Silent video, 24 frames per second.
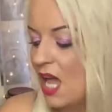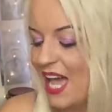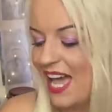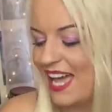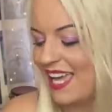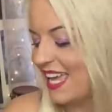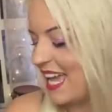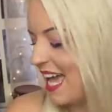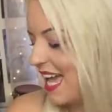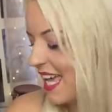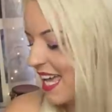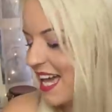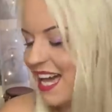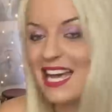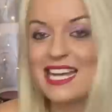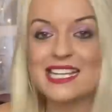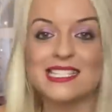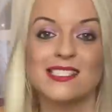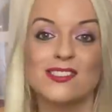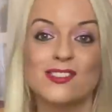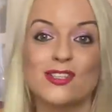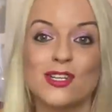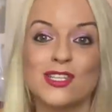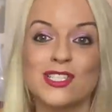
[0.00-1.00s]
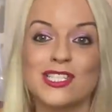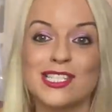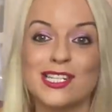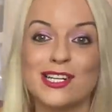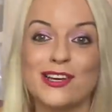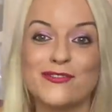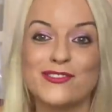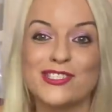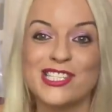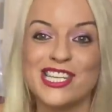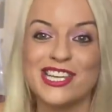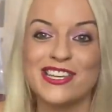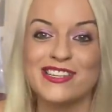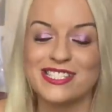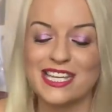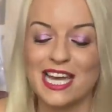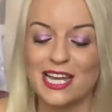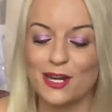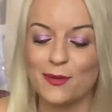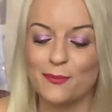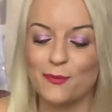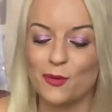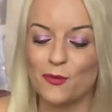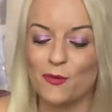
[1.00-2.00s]
Okay, guys, tons of love to you,
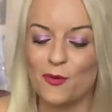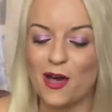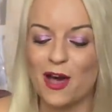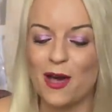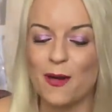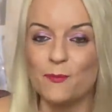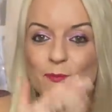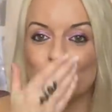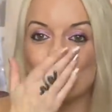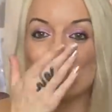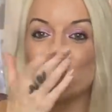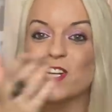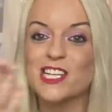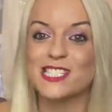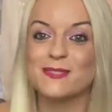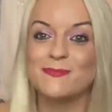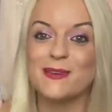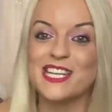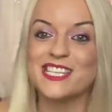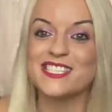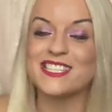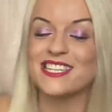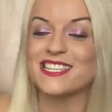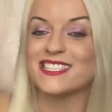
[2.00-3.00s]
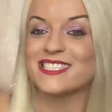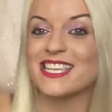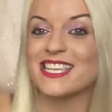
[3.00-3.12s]
deck number one. Speak to you